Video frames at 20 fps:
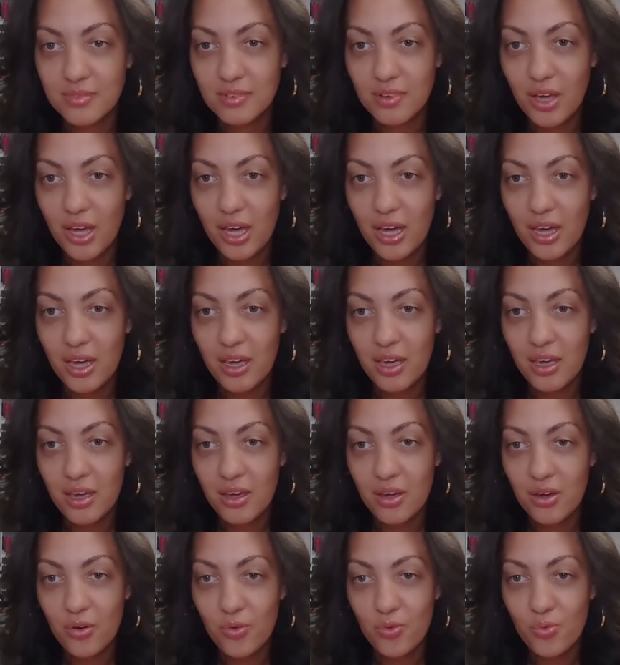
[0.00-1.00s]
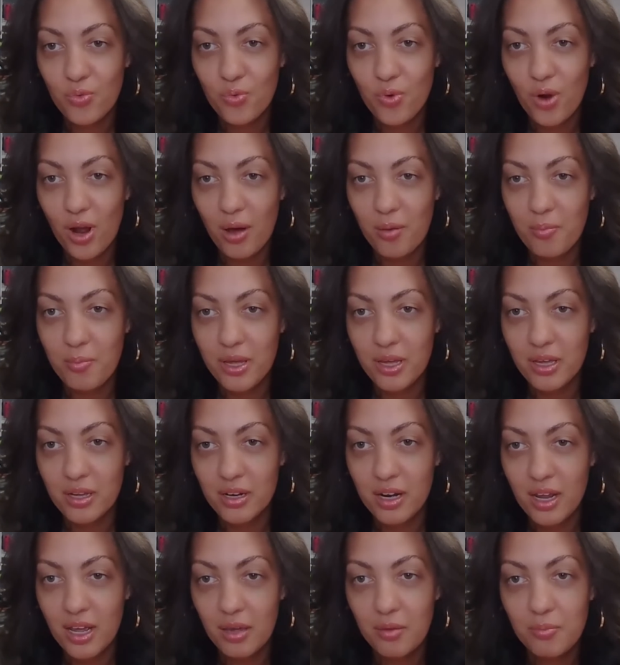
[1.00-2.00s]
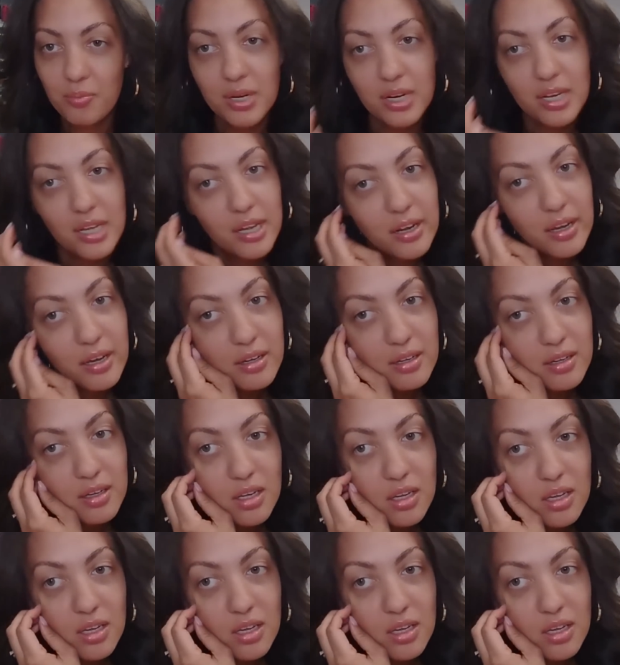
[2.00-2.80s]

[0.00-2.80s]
Hey, Robin. Hey, Benita.